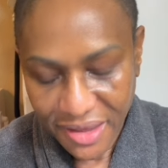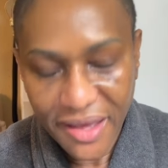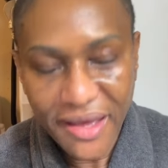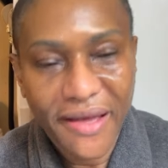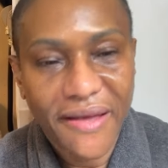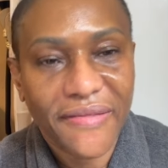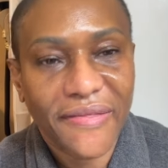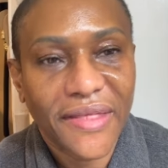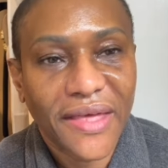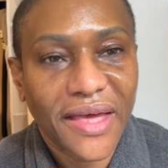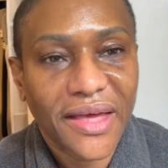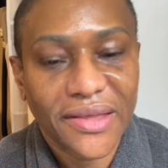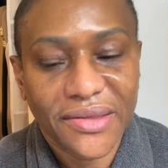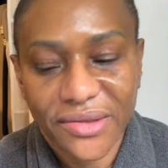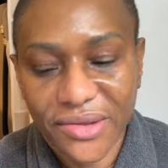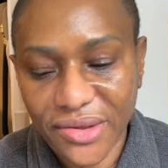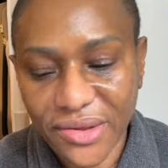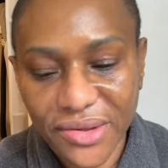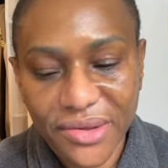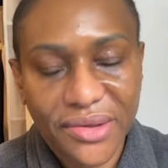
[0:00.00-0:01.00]
and
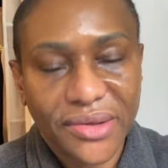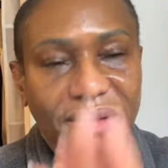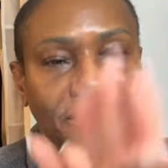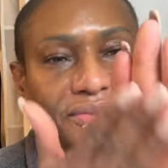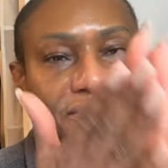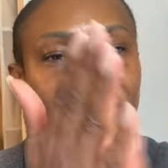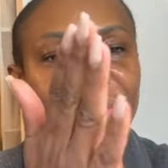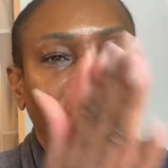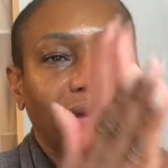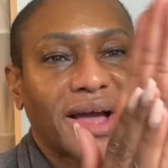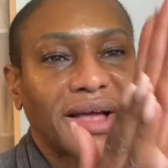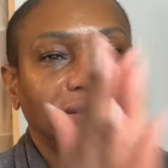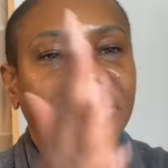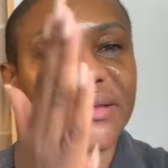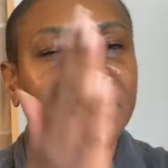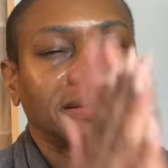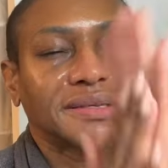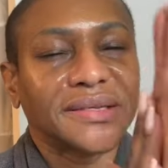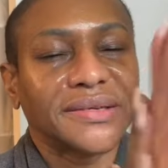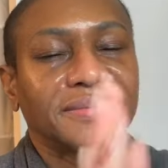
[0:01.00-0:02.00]
then you add the
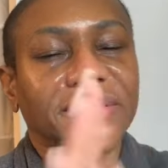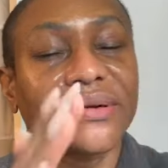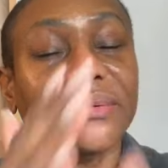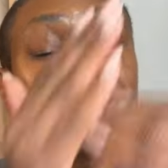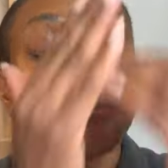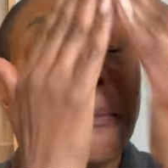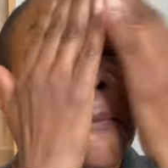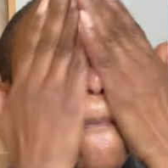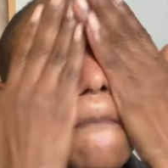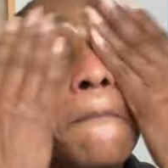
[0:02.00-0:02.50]
serum